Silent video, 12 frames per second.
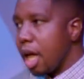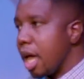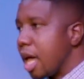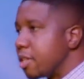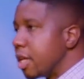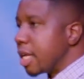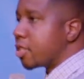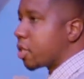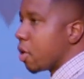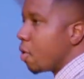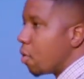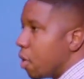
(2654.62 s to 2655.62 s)
And, and, and
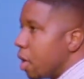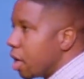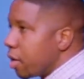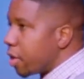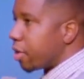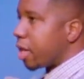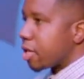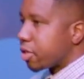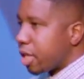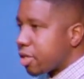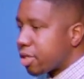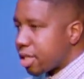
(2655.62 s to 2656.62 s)
so
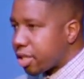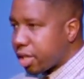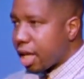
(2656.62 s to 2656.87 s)
there's, there's this